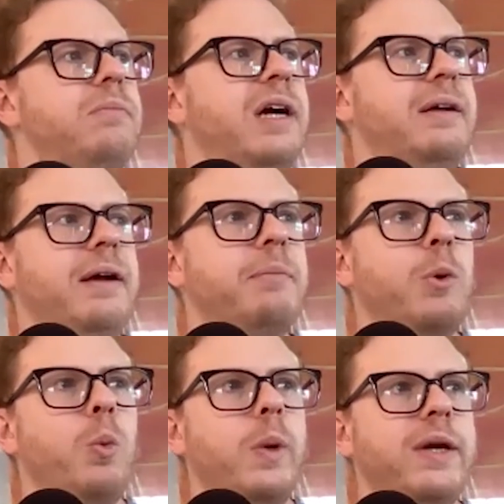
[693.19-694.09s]
I'm a
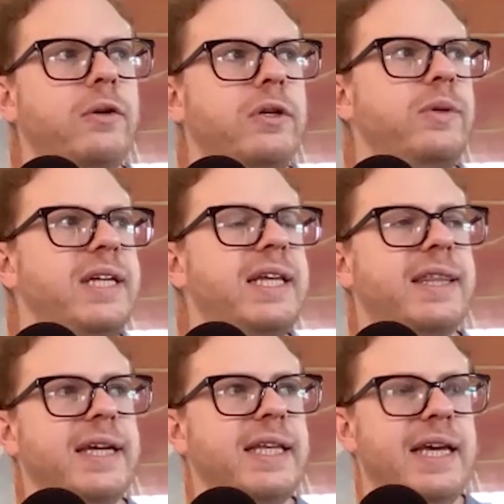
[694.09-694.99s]
weird, unique
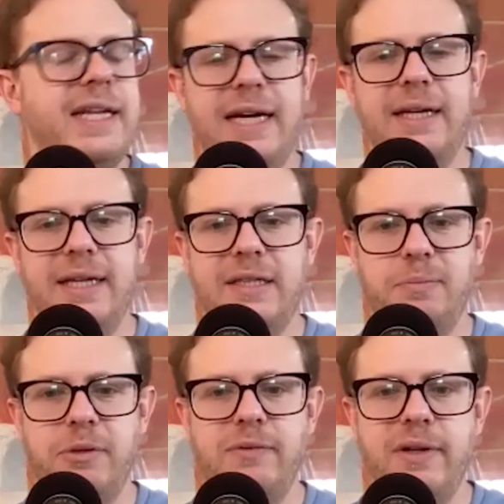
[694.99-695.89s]
thing in that it's
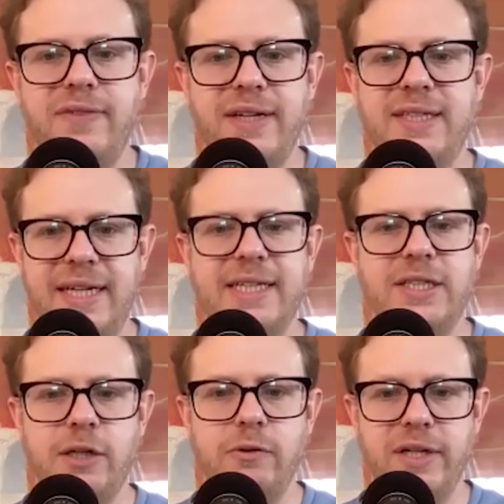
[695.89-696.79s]
pretty rare to find a second
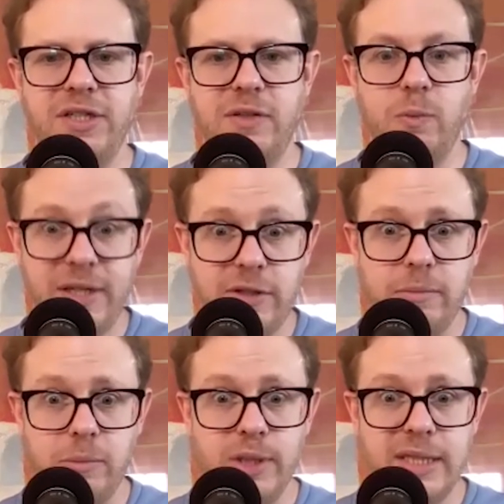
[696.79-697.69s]
generation
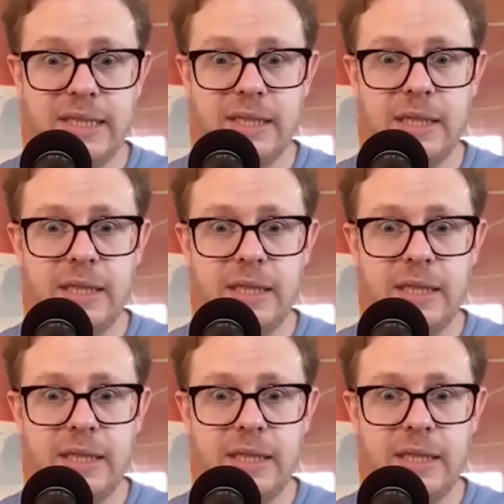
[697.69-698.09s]
Western Buddhist.